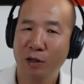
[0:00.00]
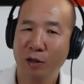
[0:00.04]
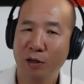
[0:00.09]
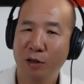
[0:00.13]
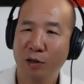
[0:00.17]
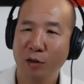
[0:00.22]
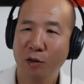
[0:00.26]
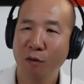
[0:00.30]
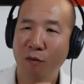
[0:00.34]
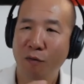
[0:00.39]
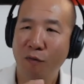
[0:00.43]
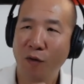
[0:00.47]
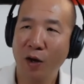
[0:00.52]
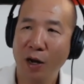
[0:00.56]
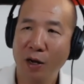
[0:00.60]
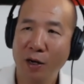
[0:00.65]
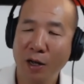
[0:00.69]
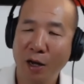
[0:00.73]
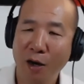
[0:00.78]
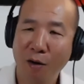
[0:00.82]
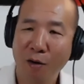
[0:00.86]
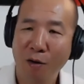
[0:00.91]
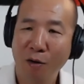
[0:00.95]
You find
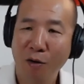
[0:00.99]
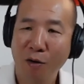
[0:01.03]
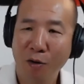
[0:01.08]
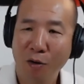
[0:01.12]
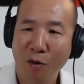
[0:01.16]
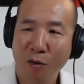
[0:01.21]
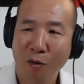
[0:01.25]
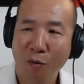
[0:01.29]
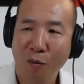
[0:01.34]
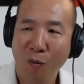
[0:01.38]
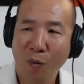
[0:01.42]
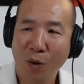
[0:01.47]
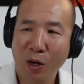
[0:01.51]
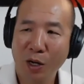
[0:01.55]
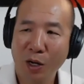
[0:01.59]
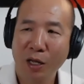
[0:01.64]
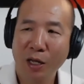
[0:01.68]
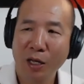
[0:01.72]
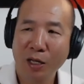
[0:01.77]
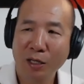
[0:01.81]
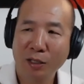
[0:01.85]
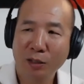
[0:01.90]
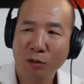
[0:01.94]
out what
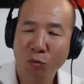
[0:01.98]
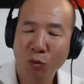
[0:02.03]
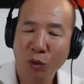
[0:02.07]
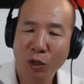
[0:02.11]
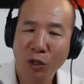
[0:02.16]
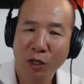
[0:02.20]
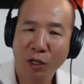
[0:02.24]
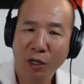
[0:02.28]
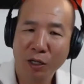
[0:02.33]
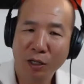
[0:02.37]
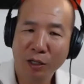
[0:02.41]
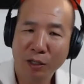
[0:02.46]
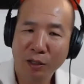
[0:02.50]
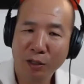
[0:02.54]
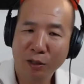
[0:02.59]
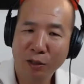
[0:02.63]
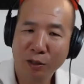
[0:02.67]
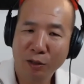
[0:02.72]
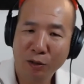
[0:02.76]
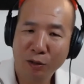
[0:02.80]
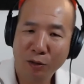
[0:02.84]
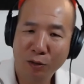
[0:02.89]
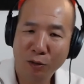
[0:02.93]
he's willing
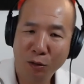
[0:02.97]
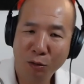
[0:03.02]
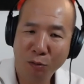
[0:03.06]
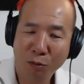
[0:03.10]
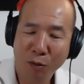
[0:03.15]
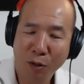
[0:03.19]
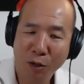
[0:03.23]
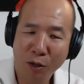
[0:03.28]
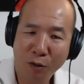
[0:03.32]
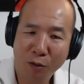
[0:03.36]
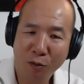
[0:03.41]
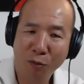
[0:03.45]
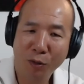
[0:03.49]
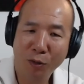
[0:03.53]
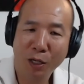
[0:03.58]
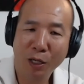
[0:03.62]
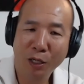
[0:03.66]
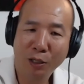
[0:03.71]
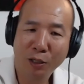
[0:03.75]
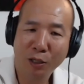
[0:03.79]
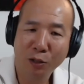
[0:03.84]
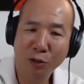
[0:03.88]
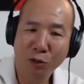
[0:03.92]
to
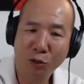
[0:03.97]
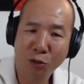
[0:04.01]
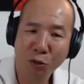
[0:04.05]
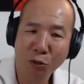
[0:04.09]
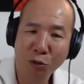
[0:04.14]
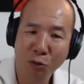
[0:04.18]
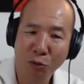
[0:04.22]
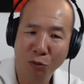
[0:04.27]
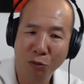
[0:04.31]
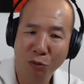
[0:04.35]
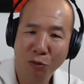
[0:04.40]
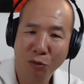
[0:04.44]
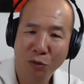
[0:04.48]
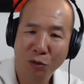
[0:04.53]
agree to do,